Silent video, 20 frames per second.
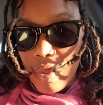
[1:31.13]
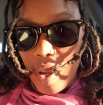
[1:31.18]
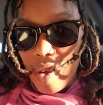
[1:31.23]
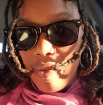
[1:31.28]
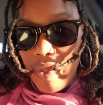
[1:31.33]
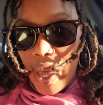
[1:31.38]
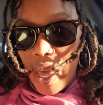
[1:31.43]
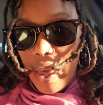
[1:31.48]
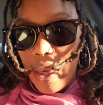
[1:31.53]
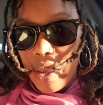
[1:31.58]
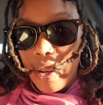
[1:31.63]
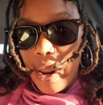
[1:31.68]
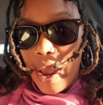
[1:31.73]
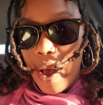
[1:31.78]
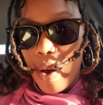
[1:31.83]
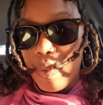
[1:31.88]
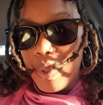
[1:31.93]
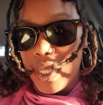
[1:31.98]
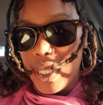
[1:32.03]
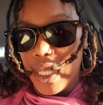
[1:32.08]
that
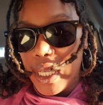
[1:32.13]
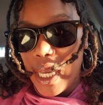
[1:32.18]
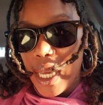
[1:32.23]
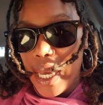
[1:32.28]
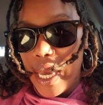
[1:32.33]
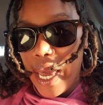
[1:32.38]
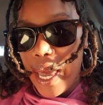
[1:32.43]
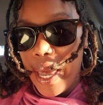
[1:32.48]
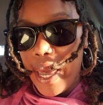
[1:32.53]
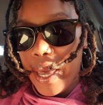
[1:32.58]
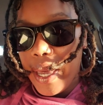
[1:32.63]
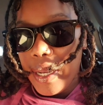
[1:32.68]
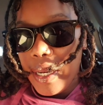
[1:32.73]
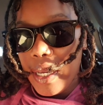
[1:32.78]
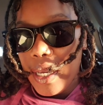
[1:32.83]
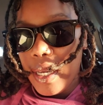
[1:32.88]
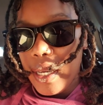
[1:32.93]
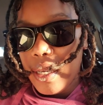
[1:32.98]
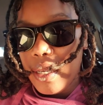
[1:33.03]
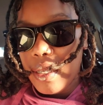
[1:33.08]
I was looking at
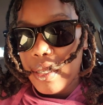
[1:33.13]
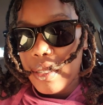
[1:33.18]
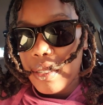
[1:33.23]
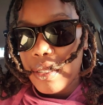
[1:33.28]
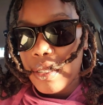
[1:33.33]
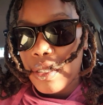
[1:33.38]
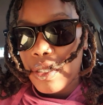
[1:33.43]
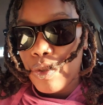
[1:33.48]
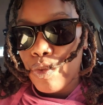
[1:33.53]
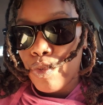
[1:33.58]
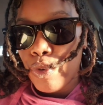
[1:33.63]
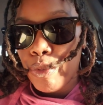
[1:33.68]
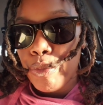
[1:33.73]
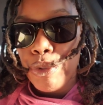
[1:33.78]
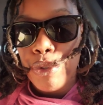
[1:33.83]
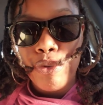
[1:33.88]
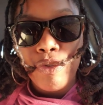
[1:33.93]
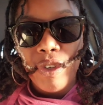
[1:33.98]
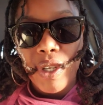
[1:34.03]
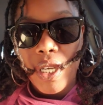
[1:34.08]
is
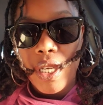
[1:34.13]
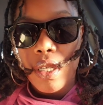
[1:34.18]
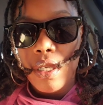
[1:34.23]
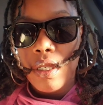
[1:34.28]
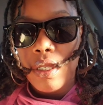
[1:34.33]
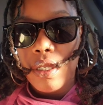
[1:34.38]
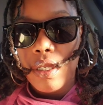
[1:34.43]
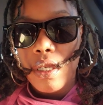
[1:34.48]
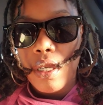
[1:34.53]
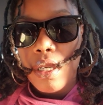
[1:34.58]
removing